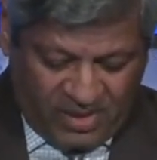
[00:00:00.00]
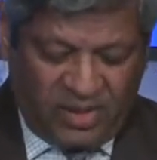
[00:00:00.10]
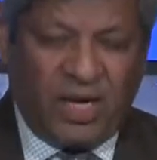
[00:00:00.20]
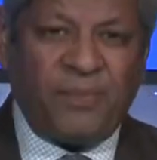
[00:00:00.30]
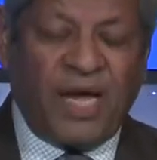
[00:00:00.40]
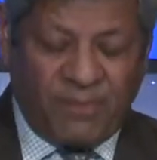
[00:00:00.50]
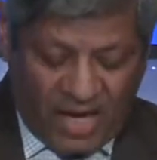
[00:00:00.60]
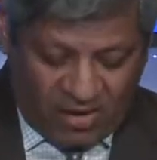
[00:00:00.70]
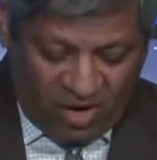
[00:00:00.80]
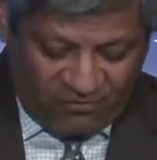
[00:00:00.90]
Let me end
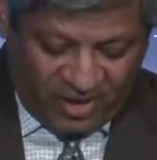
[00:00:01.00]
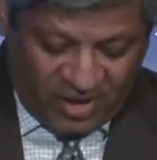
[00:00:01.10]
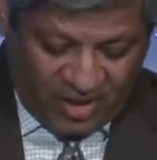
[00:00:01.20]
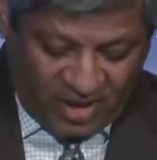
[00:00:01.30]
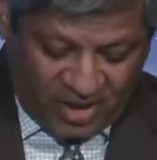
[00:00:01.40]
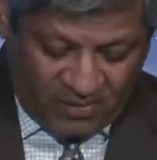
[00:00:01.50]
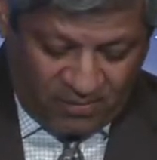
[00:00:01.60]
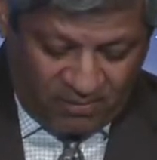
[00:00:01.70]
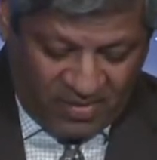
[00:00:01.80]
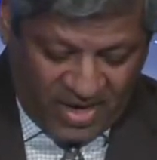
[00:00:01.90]
by offering
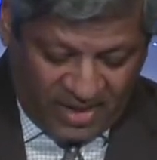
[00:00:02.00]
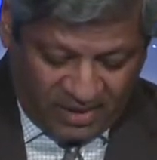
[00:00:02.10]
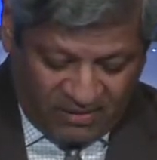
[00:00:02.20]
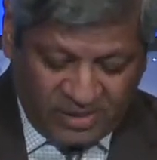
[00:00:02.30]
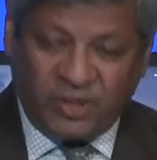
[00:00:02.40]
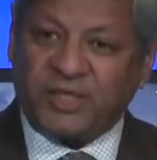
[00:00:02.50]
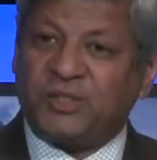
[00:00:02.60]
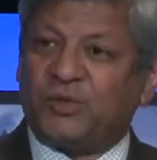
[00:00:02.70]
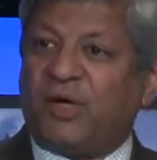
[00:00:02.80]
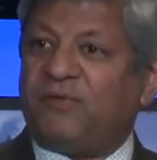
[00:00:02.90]
my
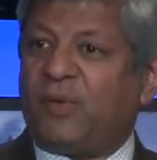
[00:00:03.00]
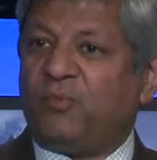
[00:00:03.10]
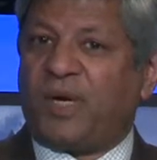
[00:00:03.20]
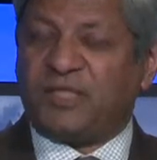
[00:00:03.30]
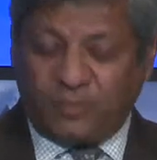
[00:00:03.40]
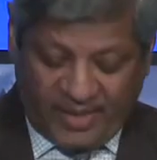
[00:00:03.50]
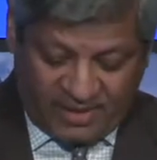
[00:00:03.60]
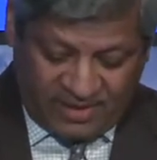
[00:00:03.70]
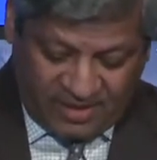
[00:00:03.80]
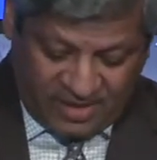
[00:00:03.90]
congratulations to everyone who
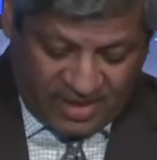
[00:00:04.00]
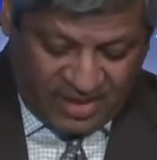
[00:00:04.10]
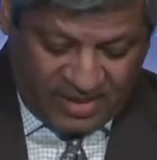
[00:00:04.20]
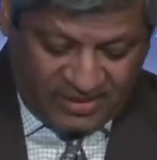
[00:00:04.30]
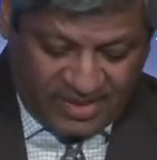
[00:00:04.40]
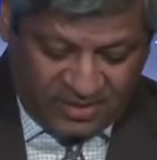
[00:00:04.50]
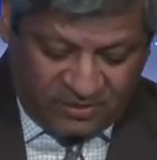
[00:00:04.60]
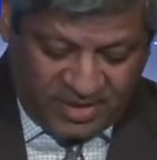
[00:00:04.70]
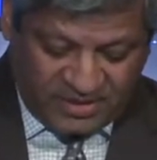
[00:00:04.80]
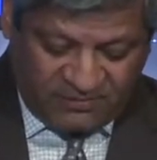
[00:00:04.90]
participated and attended
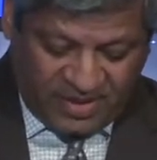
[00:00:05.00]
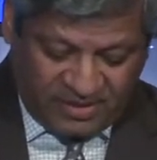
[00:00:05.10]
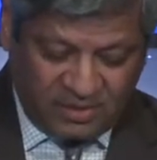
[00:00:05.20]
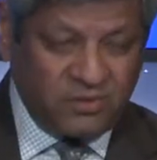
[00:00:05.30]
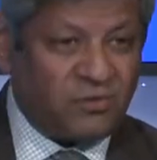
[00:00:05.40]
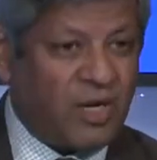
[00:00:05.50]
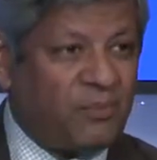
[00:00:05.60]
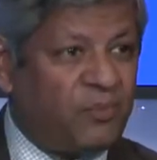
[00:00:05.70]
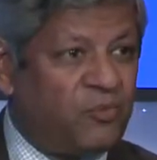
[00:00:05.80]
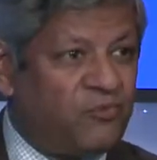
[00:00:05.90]
today's event to
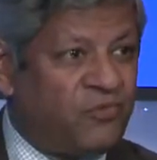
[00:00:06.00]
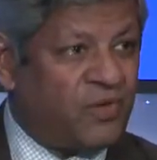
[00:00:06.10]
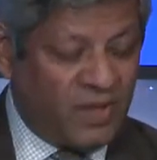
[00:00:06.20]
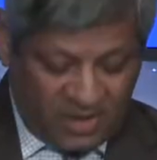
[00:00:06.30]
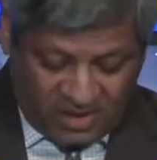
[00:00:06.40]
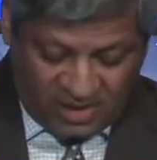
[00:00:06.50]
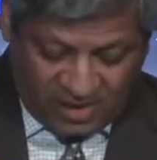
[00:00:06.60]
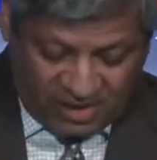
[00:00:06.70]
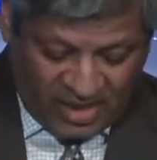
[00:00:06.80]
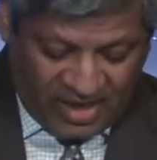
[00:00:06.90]
help improve
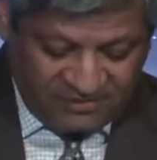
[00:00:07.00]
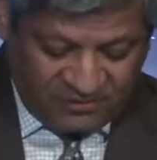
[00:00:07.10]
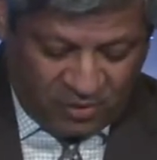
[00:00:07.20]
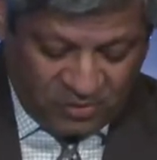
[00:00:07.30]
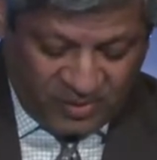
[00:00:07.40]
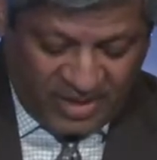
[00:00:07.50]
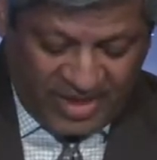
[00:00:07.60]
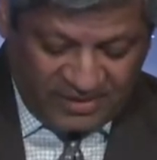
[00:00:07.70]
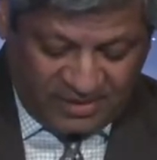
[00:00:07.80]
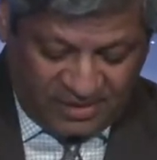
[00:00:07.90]
lives of those with
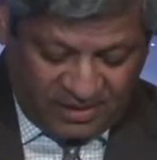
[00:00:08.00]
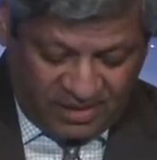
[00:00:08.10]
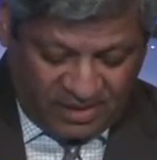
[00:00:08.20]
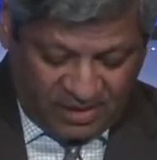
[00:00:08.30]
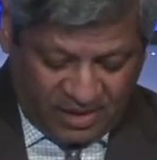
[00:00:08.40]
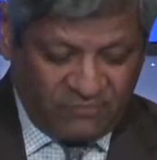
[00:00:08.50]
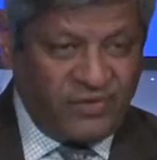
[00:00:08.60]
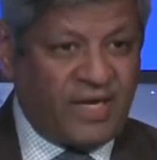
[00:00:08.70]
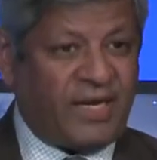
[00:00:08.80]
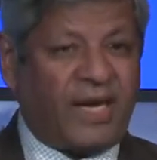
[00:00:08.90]
cancer, and
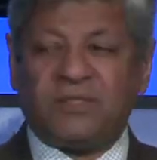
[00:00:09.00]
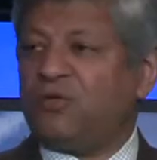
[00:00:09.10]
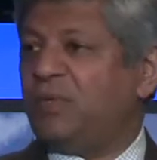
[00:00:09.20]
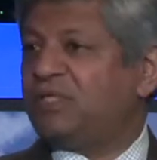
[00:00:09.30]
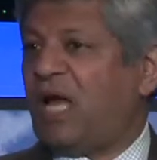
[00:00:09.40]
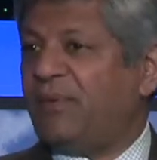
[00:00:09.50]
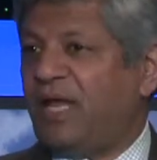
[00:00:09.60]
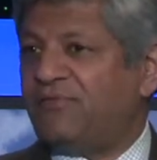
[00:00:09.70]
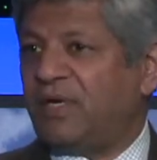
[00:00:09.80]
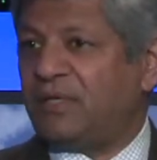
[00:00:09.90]
for dedicating so much time and
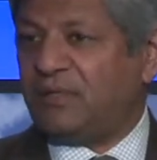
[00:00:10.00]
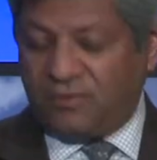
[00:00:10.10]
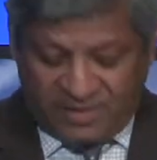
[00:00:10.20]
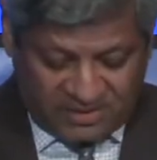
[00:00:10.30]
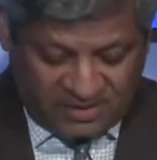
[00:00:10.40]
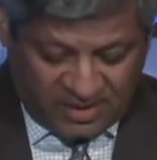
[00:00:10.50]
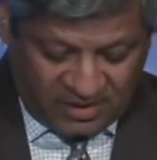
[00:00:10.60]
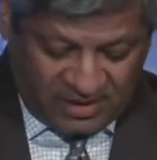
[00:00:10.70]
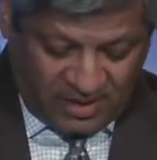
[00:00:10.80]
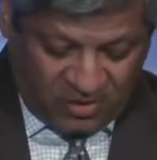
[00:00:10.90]
effort to this
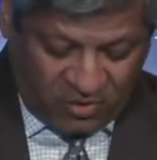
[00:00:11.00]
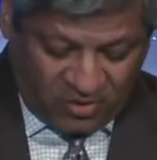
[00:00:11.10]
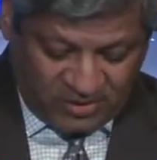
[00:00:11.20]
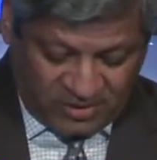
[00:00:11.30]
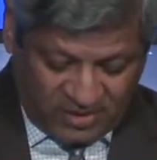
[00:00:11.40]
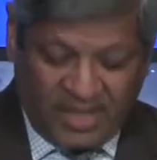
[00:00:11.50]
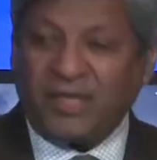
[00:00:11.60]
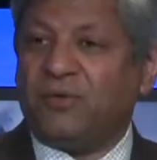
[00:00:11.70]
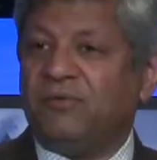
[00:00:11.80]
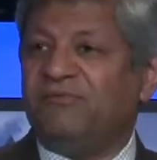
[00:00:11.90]
cause.
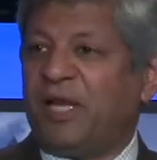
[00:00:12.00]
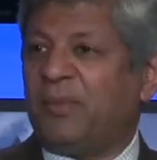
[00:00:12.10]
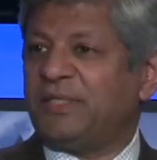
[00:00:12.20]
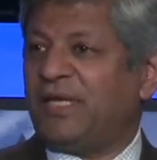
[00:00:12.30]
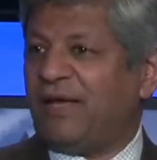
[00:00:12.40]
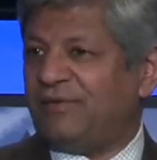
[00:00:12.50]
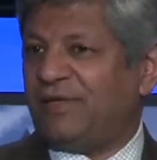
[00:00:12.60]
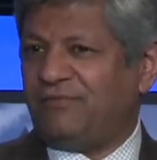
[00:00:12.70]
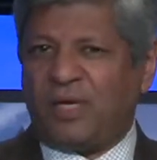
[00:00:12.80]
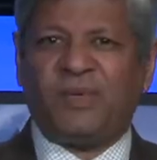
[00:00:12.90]
Thank you very much, and have
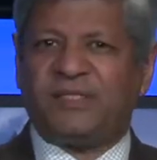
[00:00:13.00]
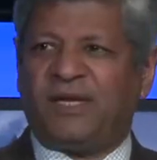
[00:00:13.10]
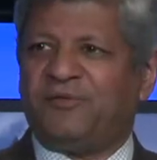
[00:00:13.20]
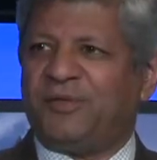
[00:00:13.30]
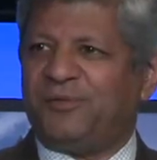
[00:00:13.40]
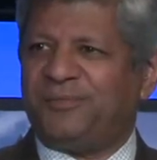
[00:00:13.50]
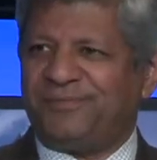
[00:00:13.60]
a very pleasant afternoon.